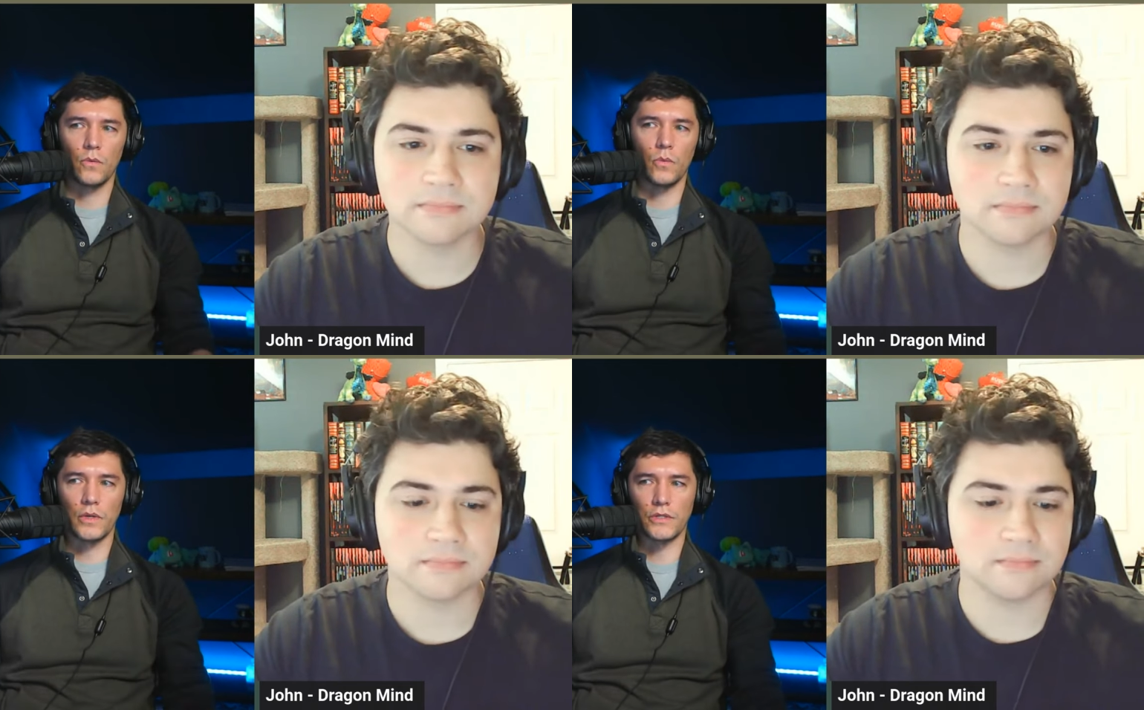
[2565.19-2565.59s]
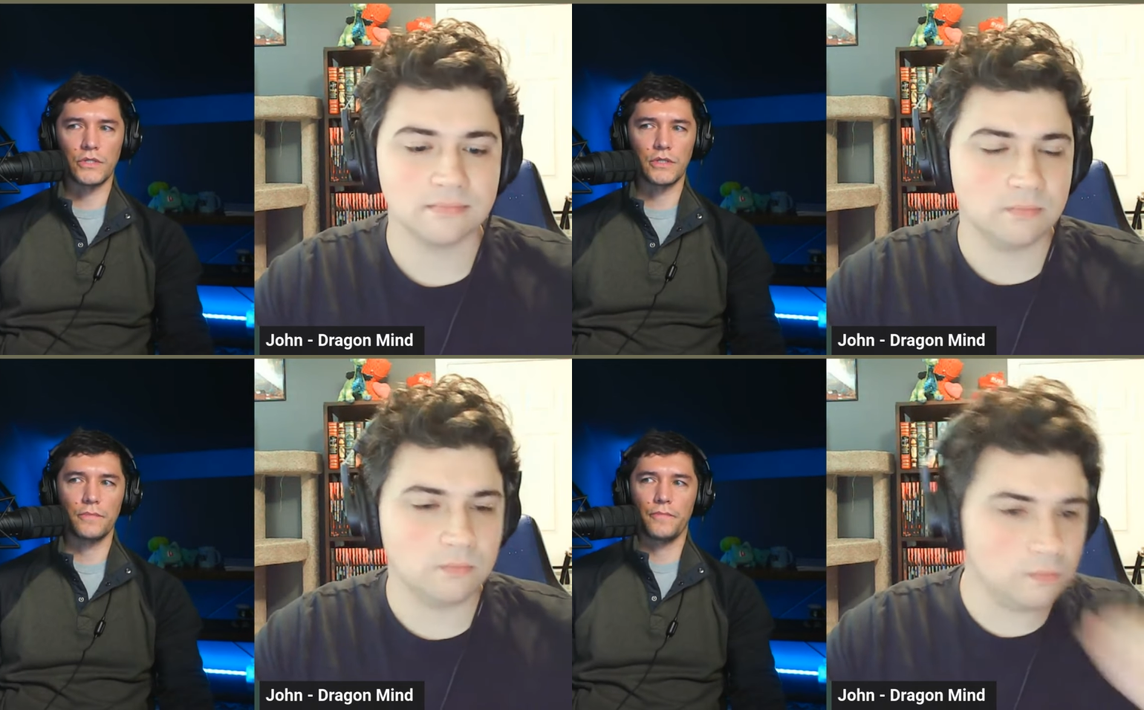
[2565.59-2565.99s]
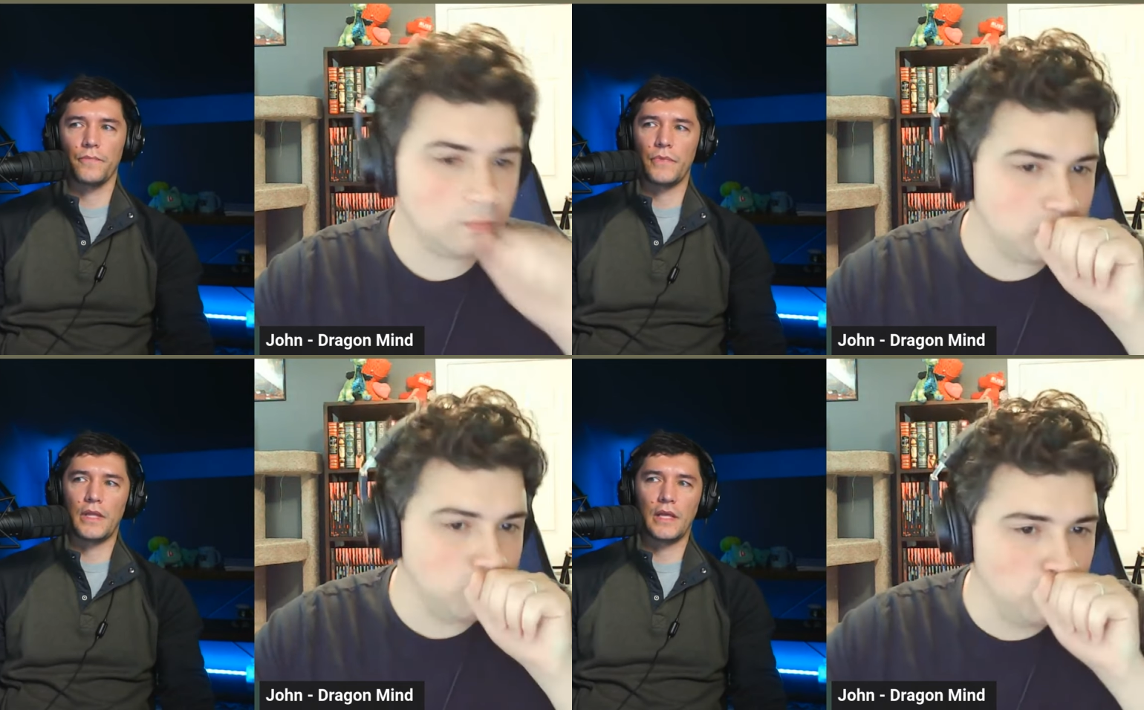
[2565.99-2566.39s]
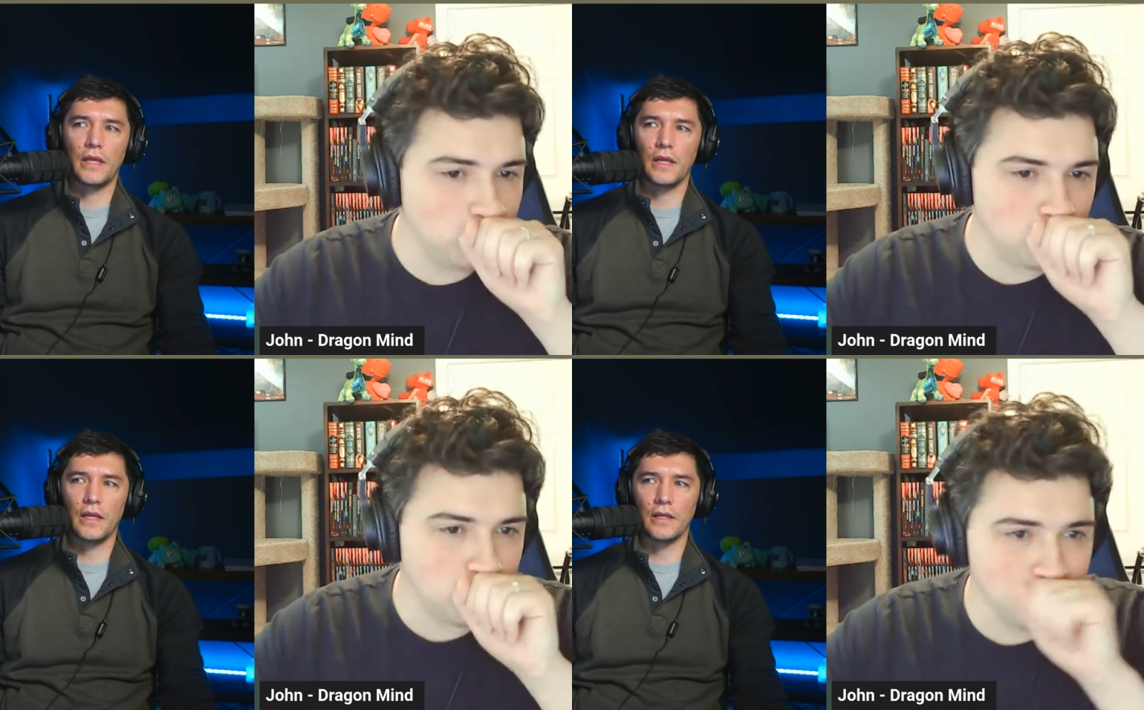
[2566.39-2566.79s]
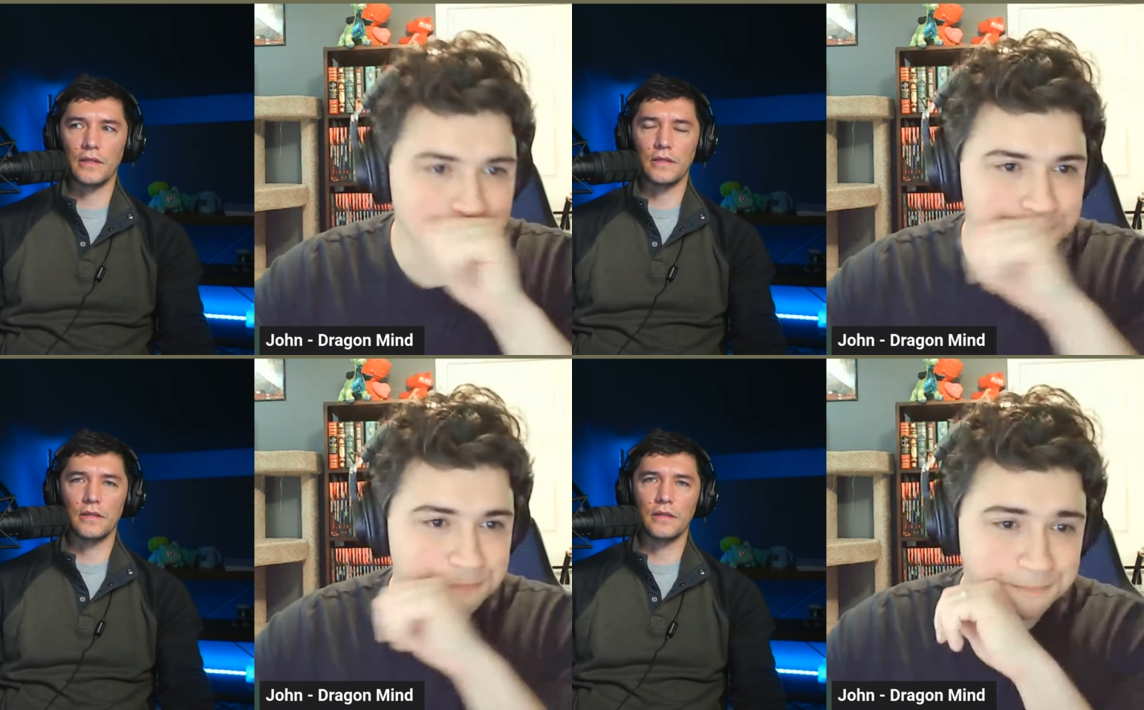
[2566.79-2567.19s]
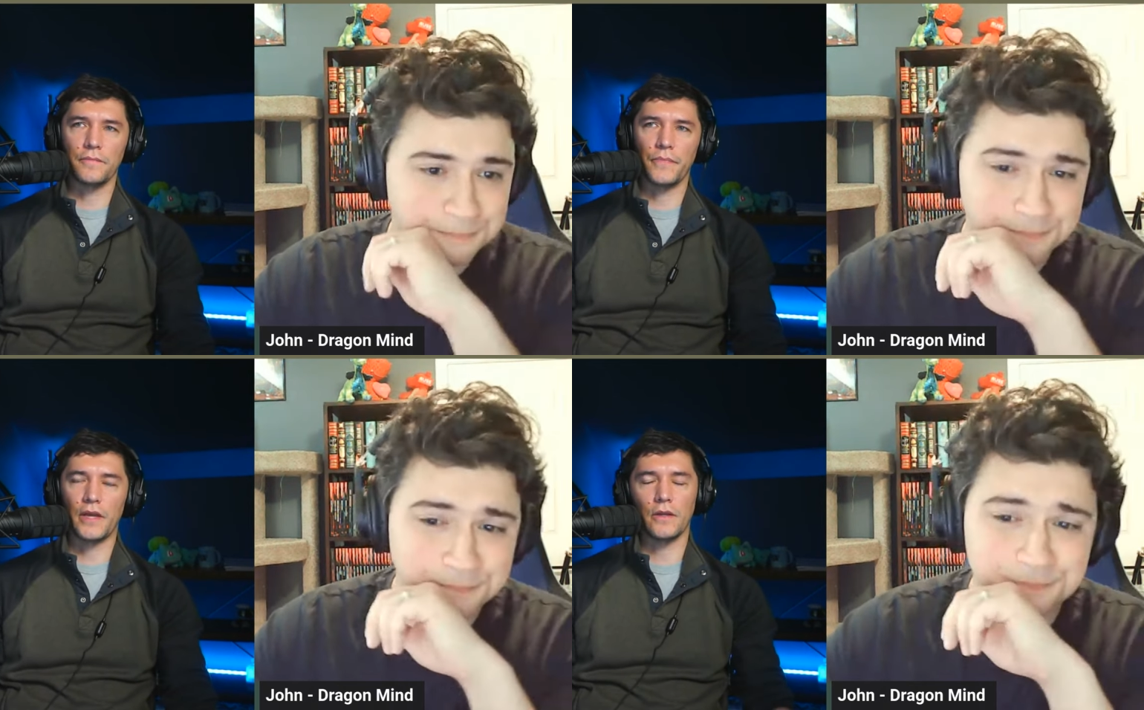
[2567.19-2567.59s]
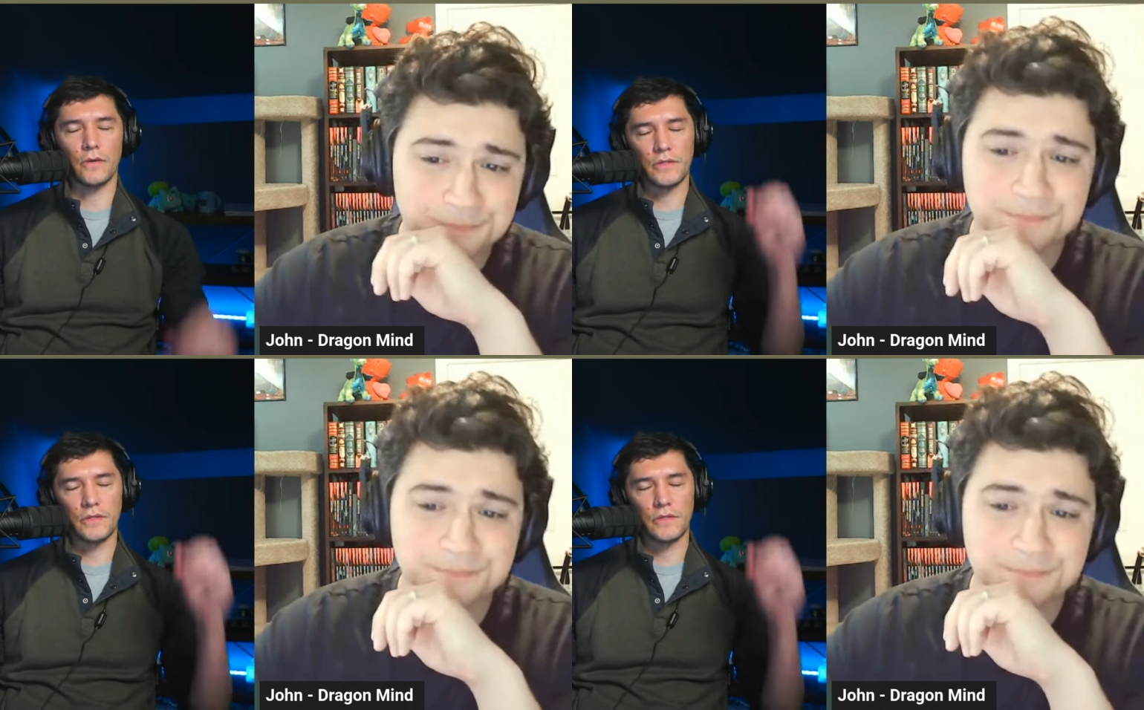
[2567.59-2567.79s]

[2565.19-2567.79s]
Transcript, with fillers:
Speaker 1: which is, I don't know.